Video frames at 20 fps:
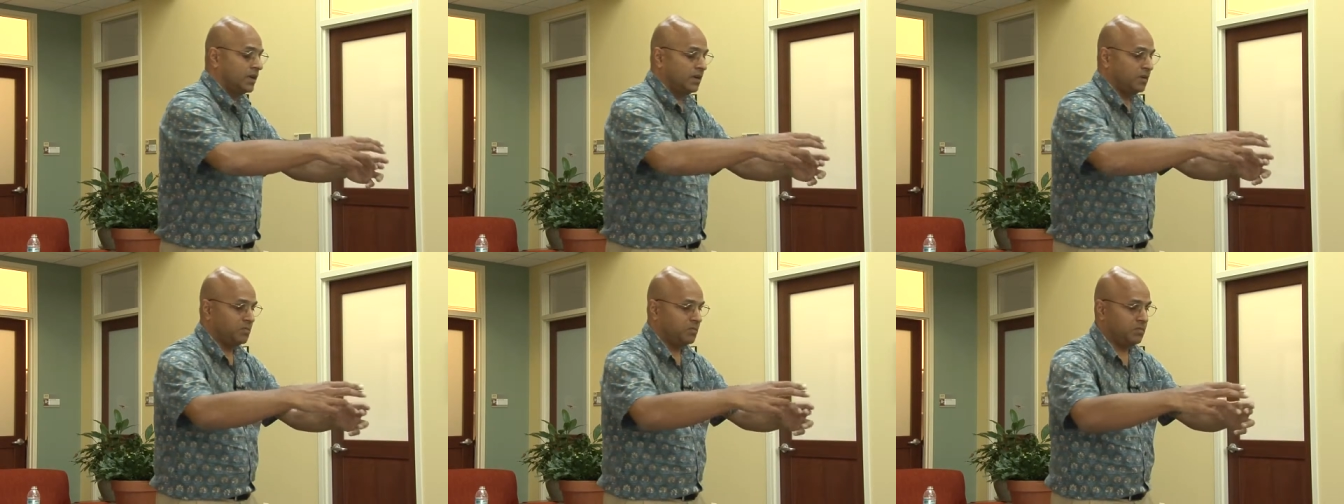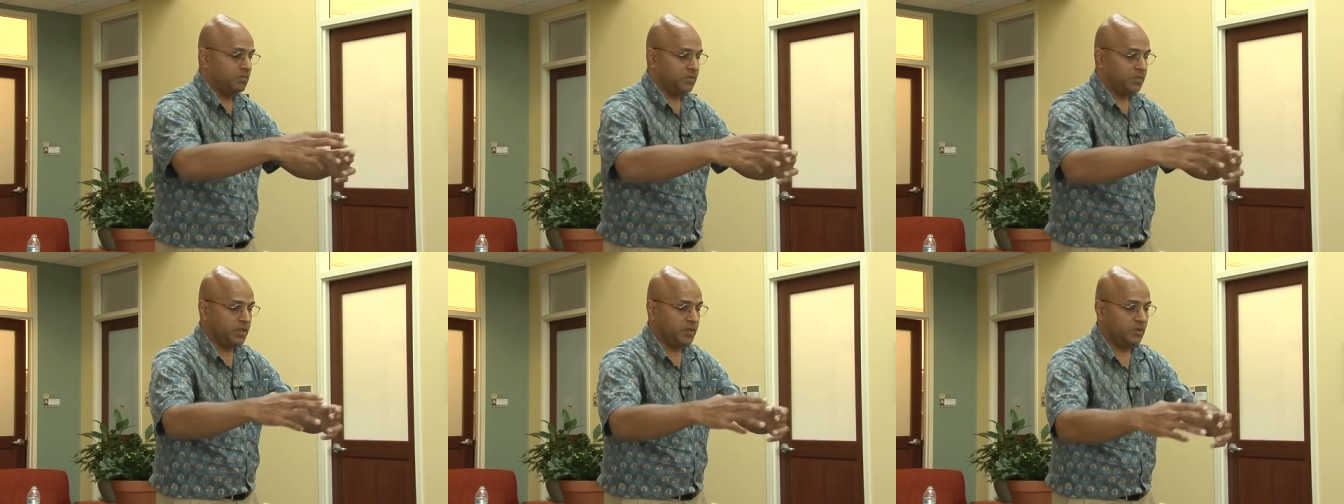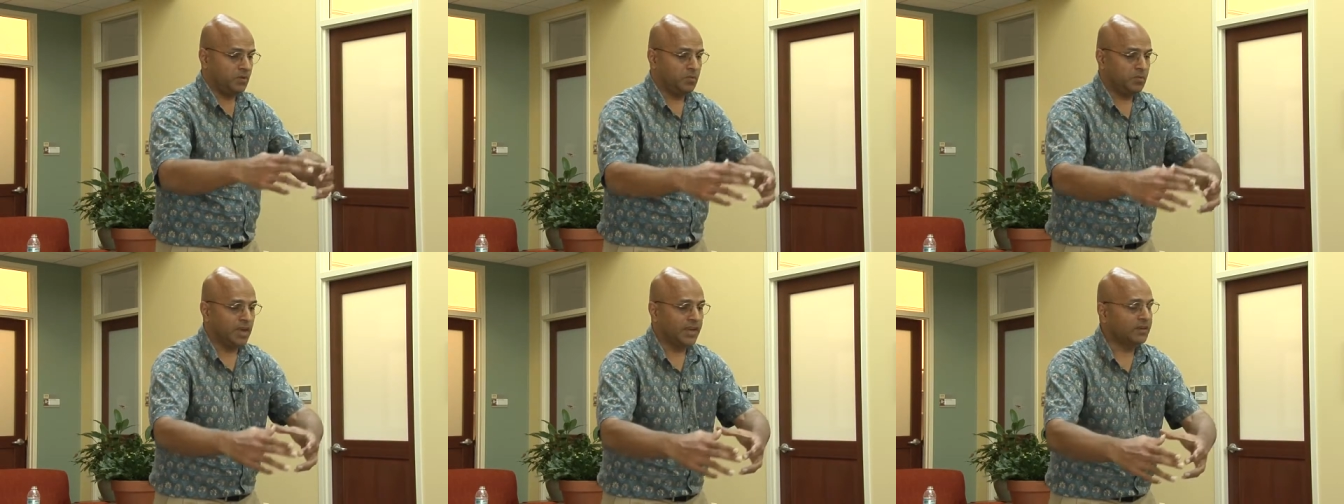uh, you
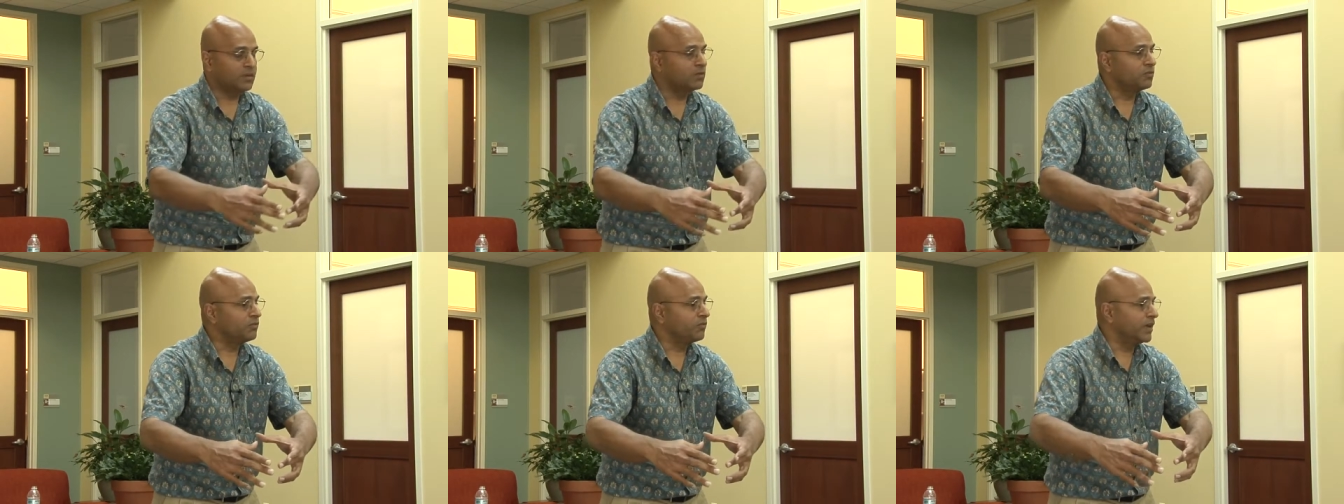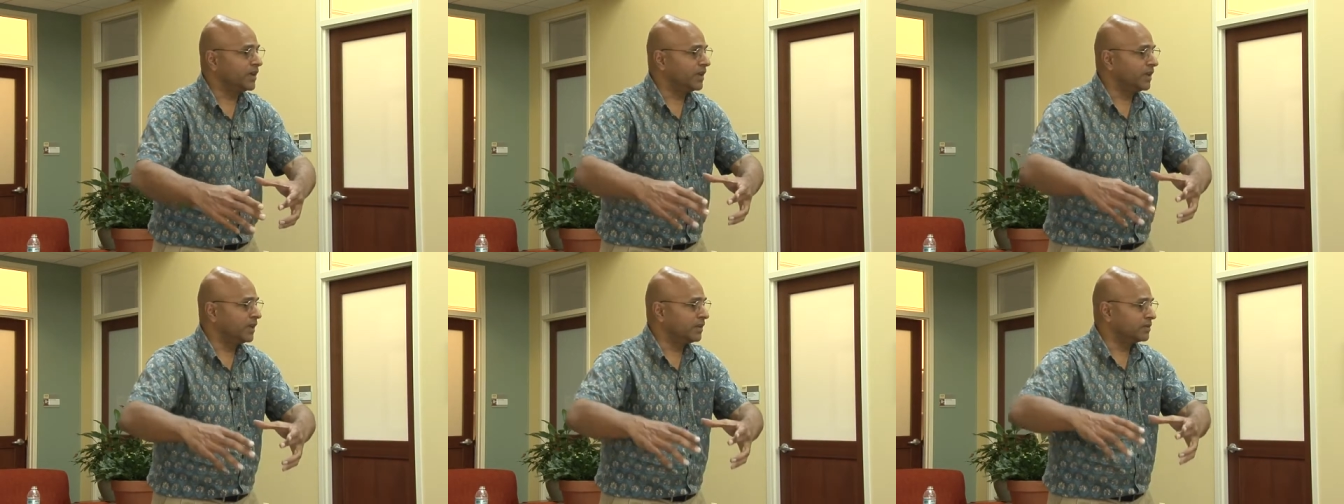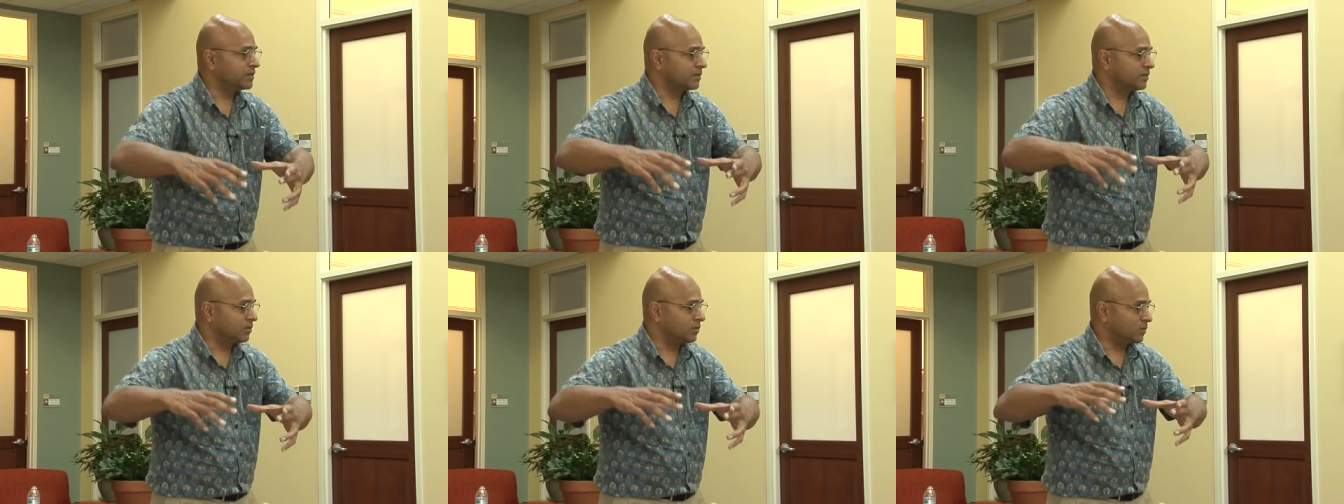know
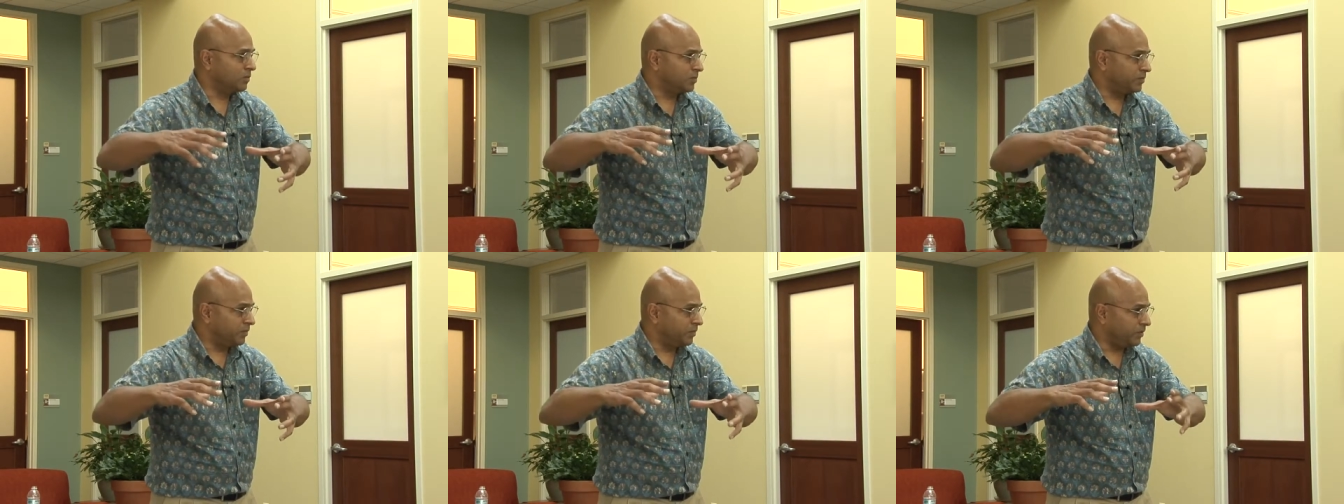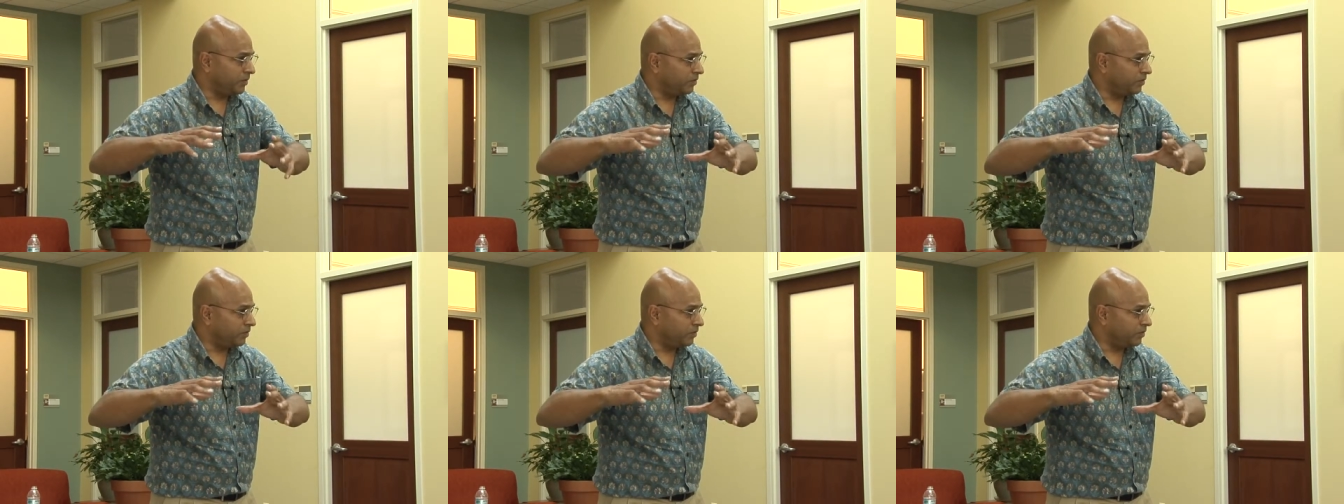microfinance group.